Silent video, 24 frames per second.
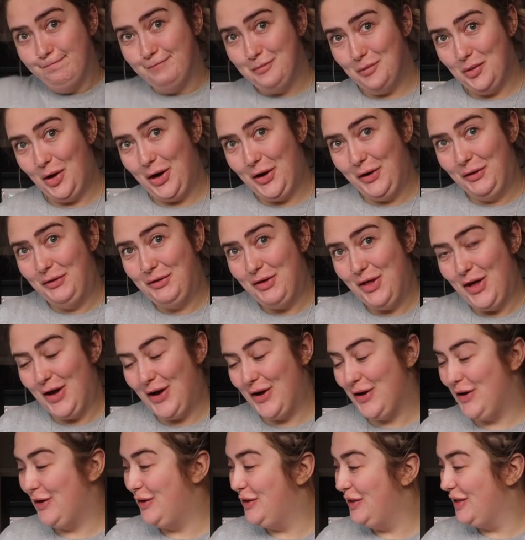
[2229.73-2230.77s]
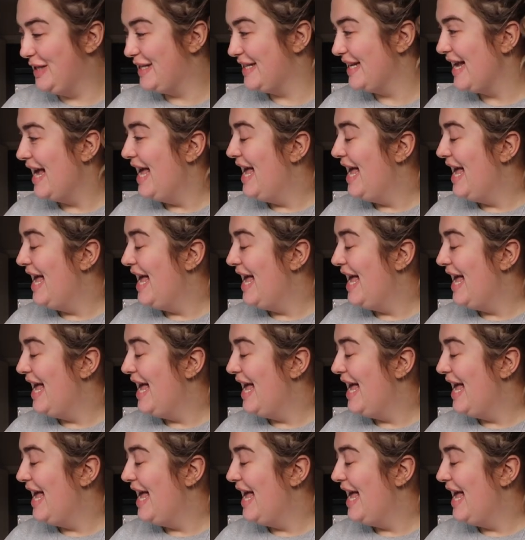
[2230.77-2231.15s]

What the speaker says: one of those.